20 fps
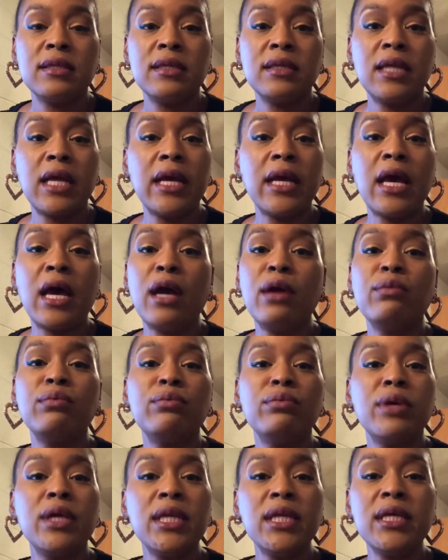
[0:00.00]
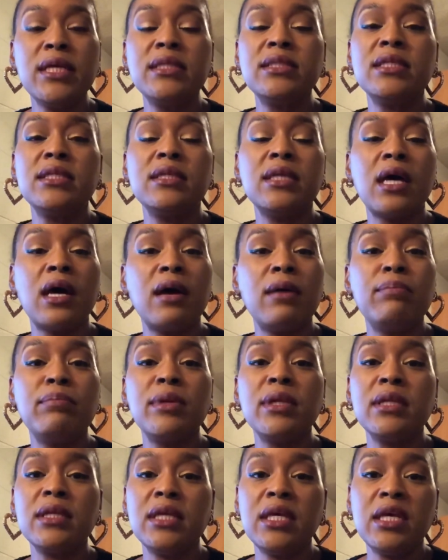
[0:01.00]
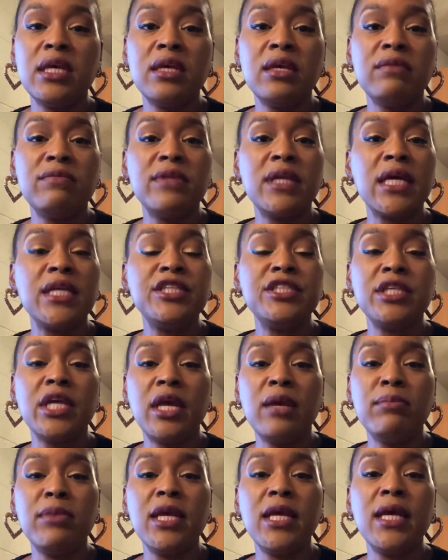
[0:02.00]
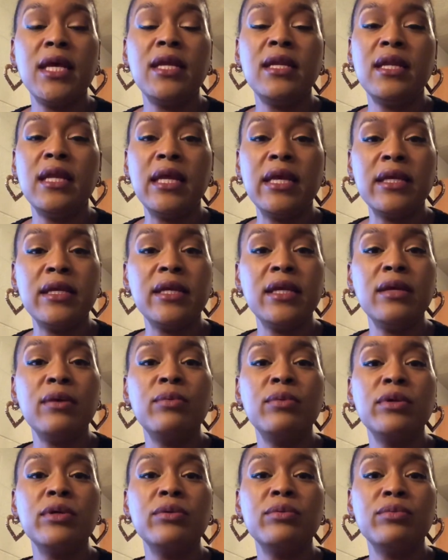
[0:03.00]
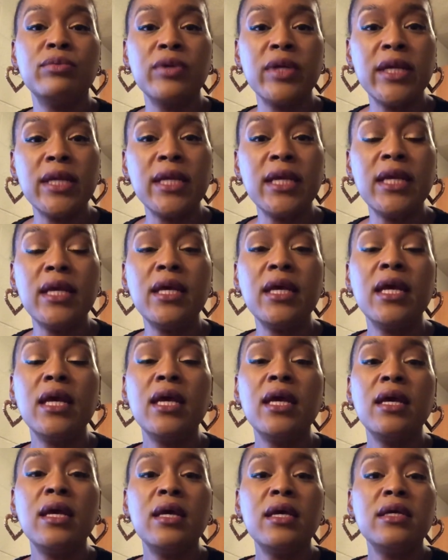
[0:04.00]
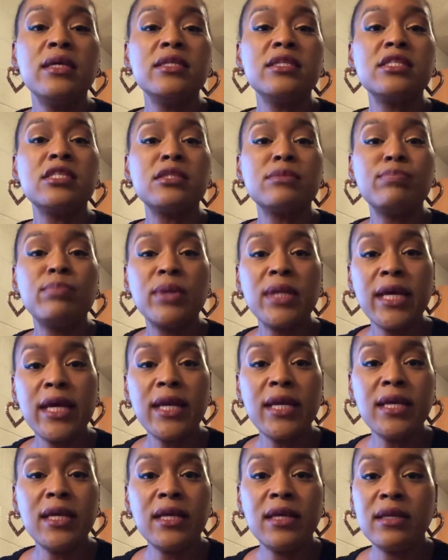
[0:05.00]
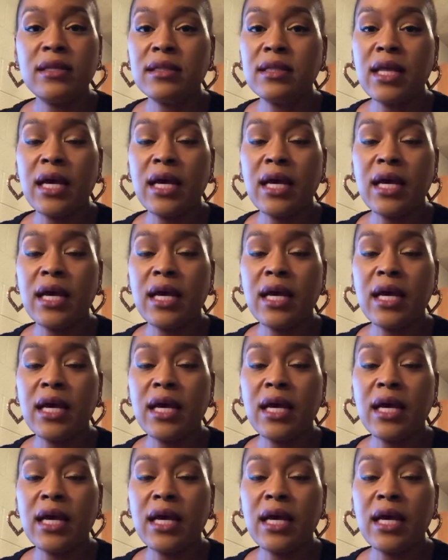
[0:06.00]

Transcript: Like, I really did not believe that Jamie and Nikki were really splitting.